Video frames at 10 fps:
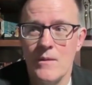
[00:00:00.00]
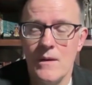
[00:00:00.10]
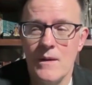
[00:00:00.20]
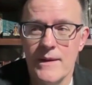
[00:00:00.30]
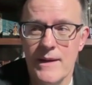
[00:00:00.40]

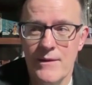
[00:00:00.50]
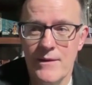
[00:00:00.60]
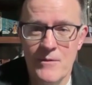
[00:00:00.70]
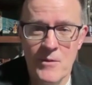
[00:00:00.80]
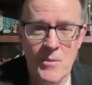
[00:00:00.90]
like
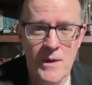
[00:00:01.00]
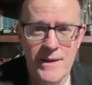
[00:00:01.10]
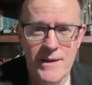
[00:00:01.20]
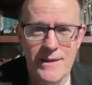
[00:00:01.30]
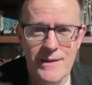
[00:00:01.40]

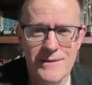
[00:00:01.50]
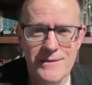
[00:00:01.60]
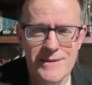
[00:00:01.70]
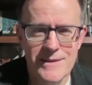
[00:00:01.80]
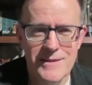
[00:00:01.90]
everybody
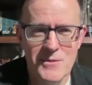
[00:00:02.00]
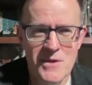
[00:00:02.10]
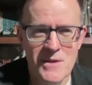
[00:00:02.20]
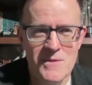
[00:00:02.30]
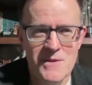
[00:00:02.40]
there
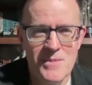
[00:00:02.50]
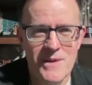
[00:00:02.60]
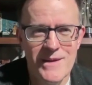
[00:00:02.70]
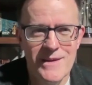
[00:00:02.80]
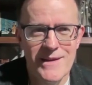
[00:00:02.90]
seems to
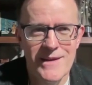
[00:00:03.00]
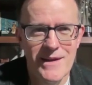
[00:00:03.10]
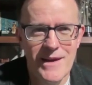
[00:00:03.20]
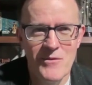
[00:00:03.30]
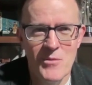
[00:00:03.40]
be like
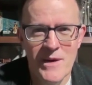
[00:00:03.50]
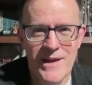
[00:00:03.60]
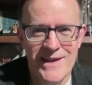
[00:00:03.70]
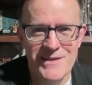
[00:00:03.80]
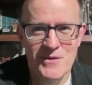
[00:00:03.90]
everybody
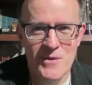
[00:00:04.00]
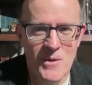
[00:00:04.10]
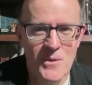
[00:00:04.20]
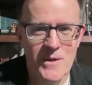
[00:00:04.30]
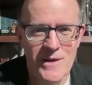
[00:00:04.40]
has their
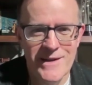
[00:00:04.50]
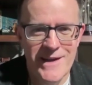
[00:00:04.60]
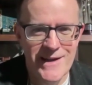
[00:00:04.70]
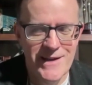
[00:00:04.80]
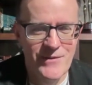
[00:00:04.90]
own
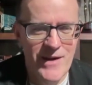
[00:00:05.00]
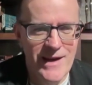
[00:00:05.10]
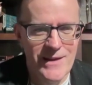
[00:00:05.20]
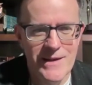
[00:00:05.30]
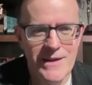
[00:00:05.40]
uncanny
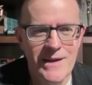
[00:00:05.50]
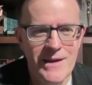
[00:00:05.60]
valley